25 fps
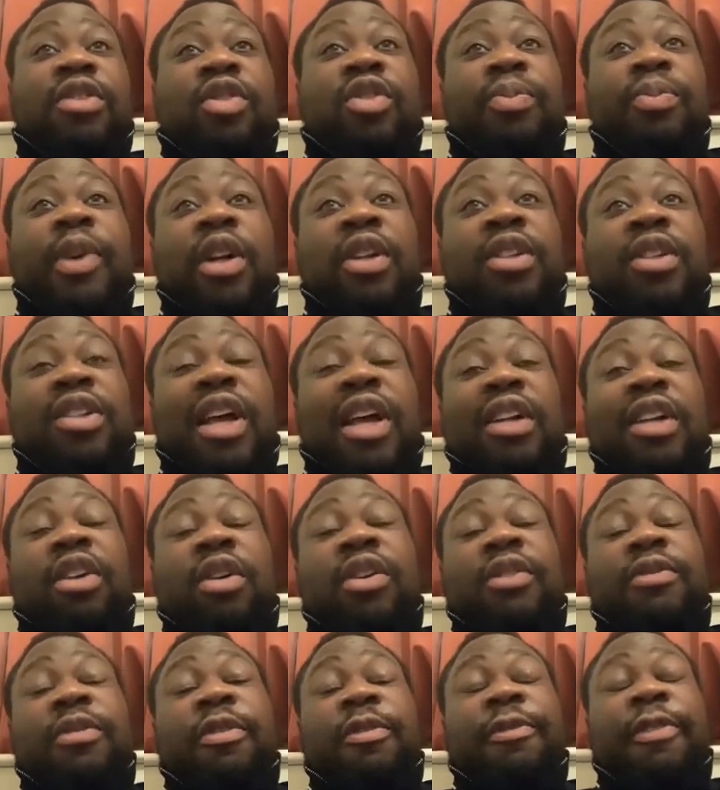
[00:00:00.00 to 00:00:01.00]
be honest, I don't
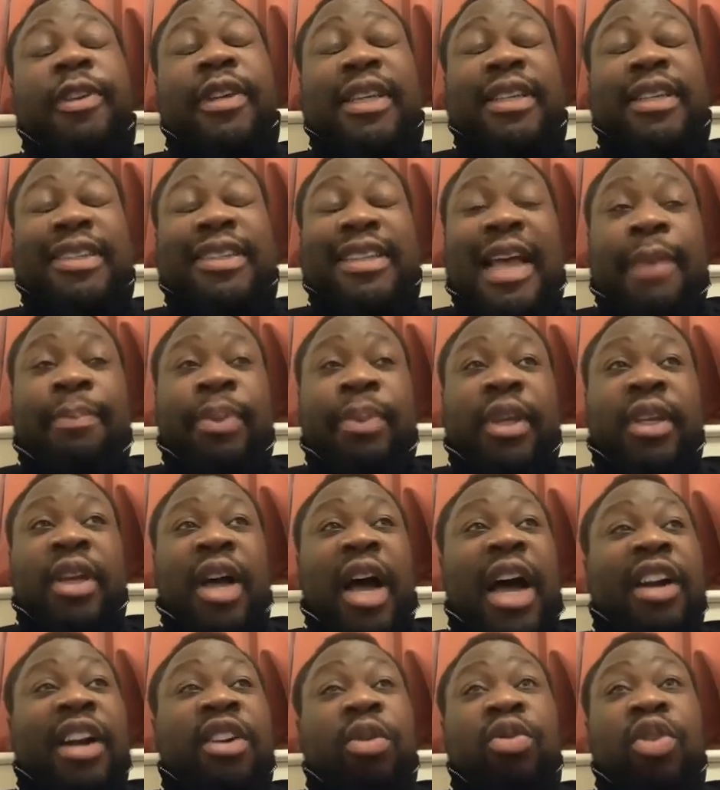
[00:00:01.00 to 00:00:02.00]
even think he's happy.
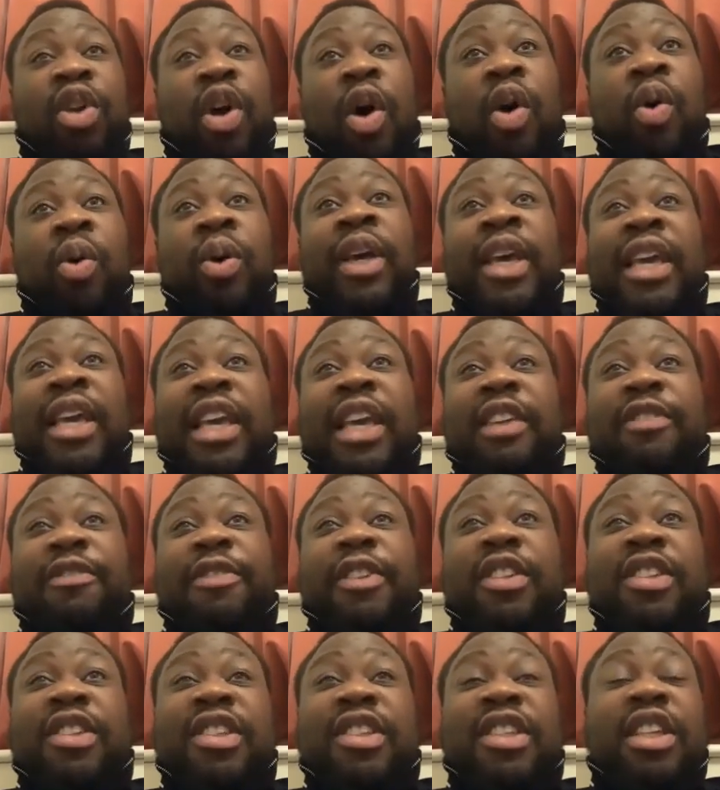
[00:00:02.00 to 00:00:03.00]
I don't know if
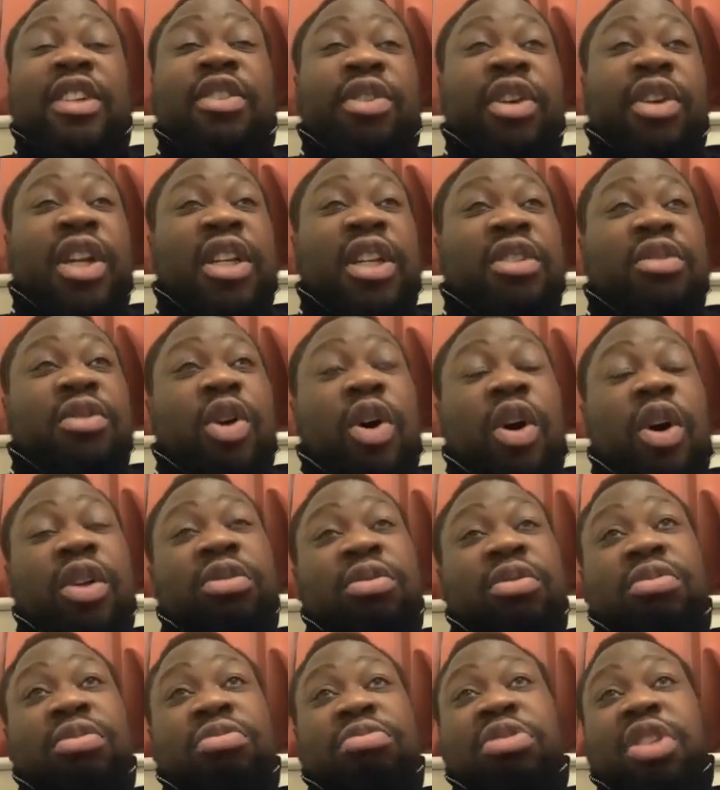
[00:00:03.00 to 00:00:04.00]
he's secretly
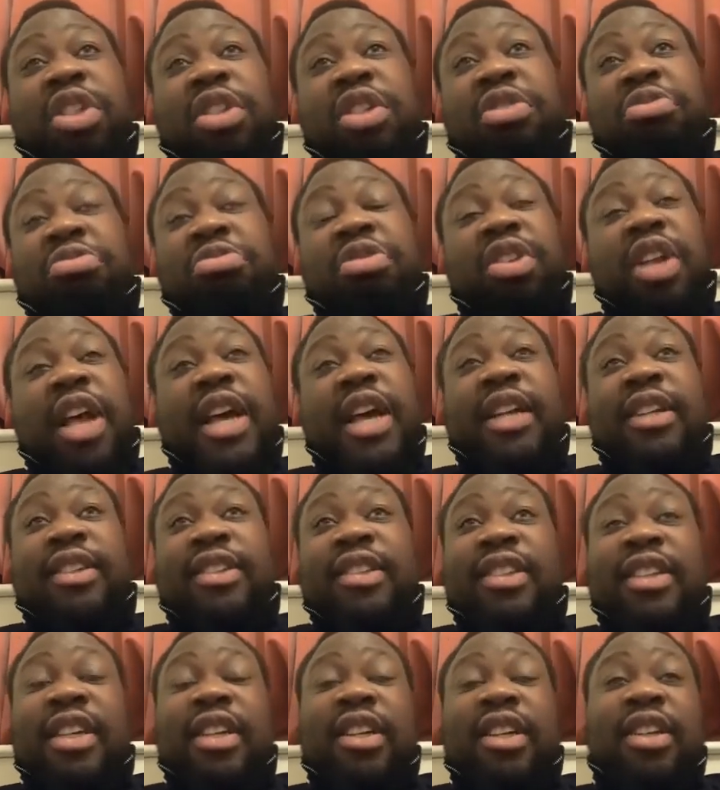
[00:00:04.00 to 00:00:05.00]
gone to the side and
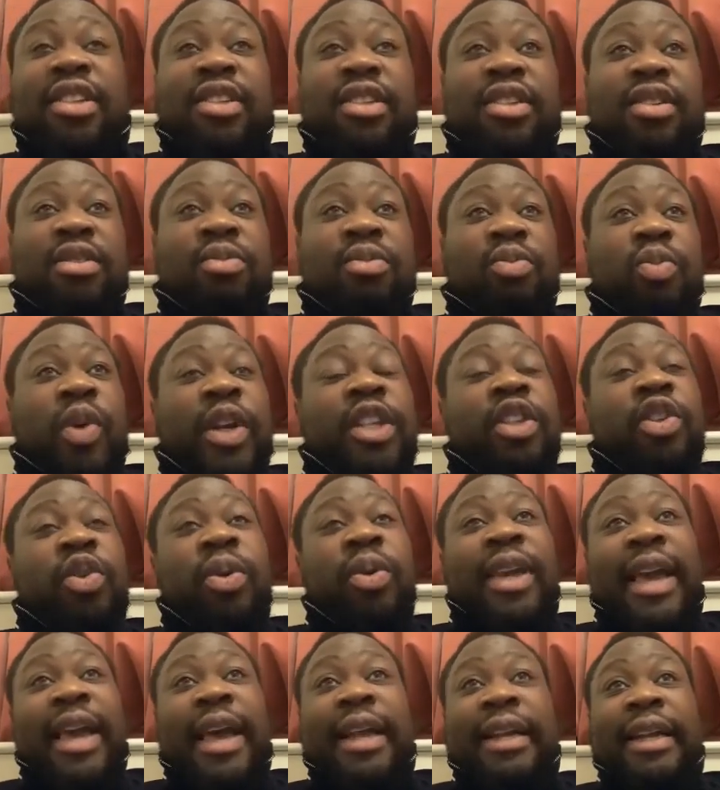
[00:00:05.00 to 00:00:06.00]
said, listen, when you
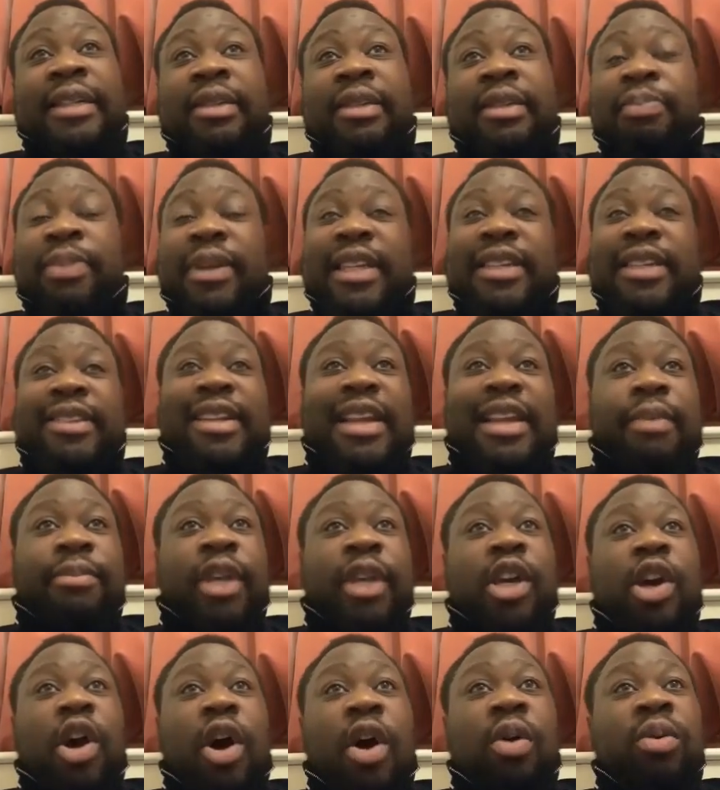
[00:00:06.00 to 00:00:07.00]
can, please let me
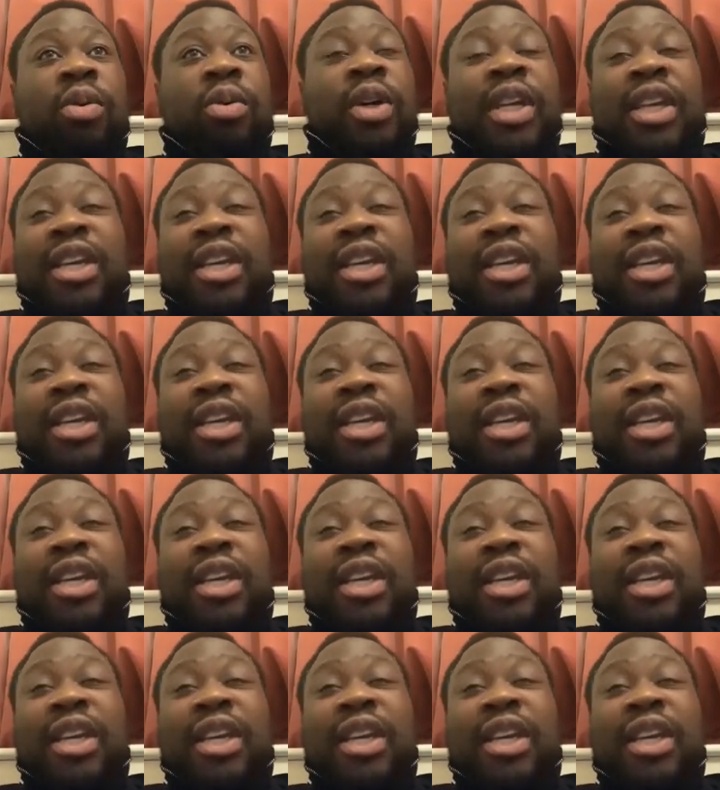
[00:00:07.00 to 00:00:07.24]
go.